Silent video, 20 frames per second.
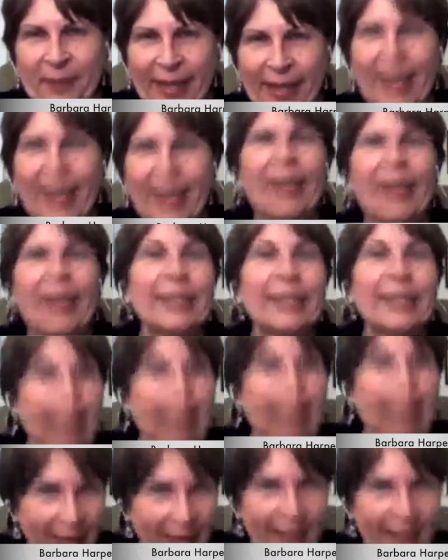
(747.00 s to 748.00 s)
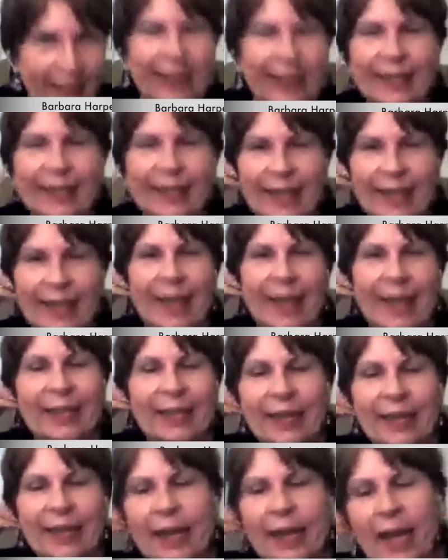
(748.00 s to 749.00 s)
Yeah, exactly.
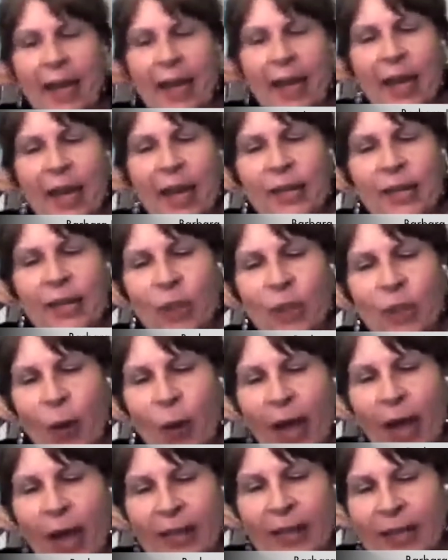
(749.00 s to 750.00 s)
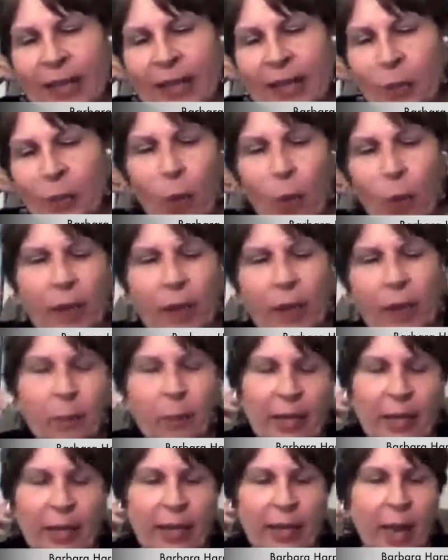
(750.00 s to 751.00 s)
So I think the one
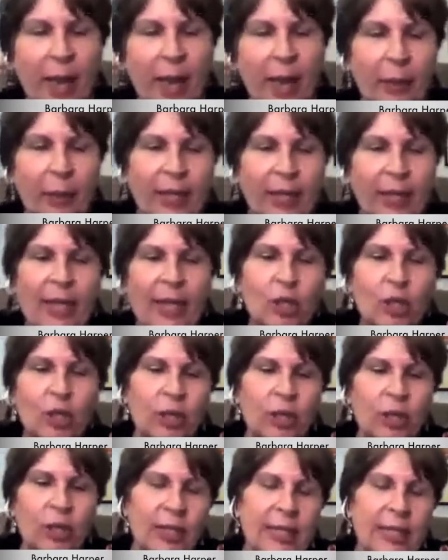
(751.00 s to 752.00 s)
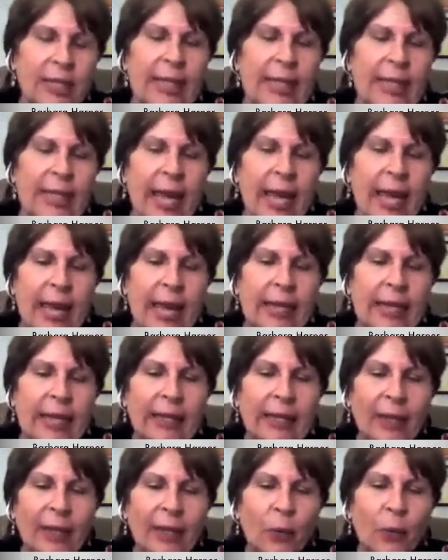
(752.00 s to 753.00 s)
big complication
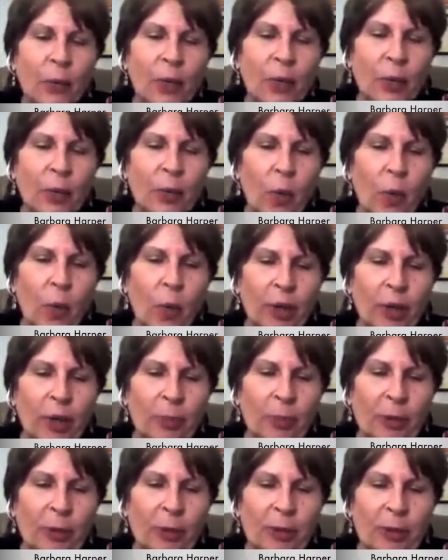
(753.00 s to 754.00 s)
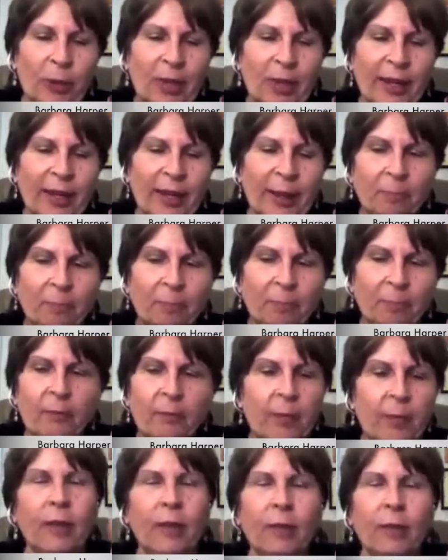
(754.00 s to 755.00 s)
today with water birth, if
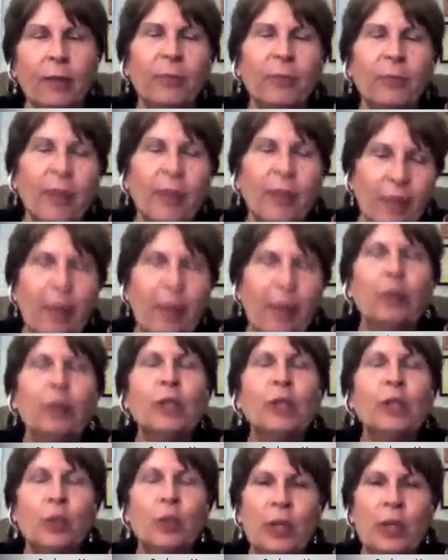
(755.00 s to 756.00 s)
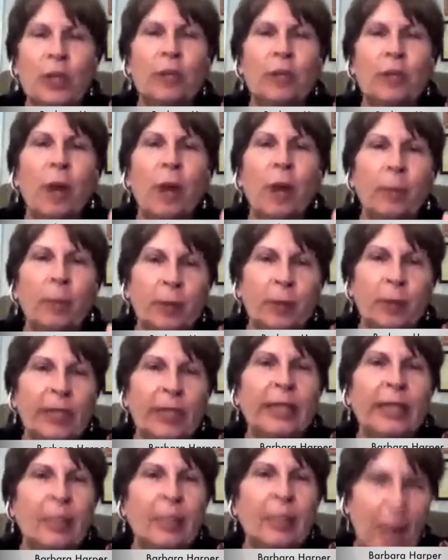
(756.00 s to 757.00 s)
the mother is screened properly
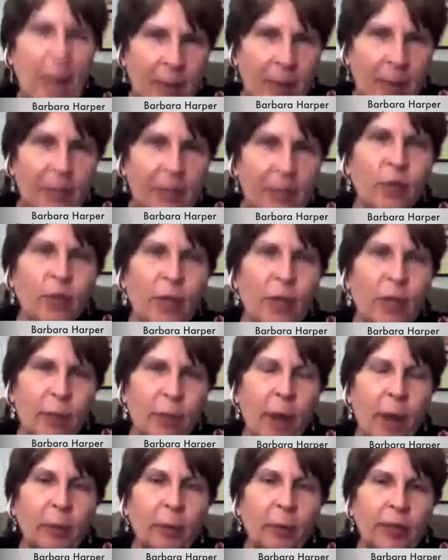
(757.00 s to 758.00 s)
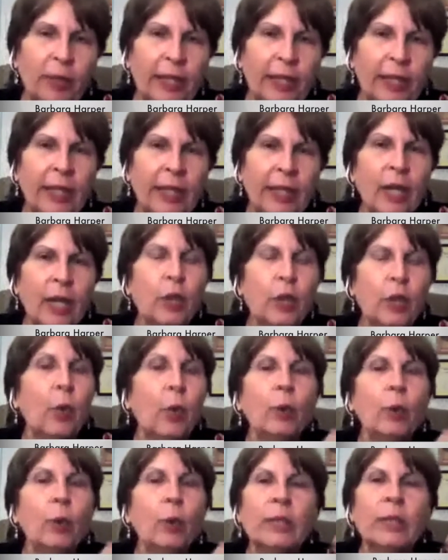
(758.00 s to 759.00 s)
and the baby is screened properly,
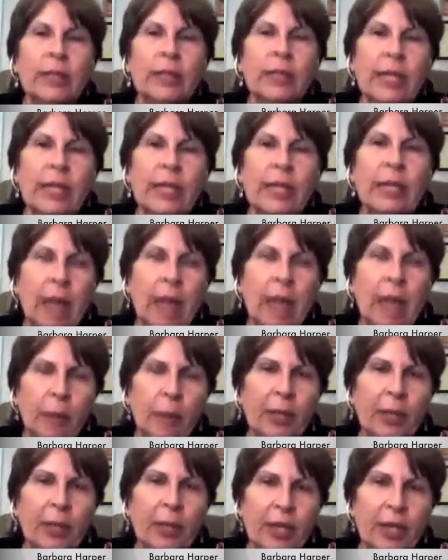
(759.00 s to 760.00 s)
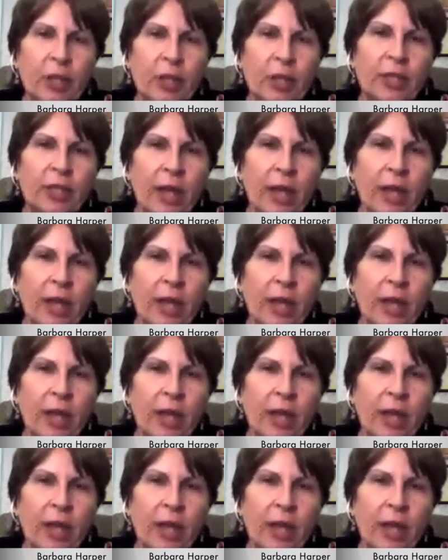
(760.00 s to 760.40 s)
you won't see complications.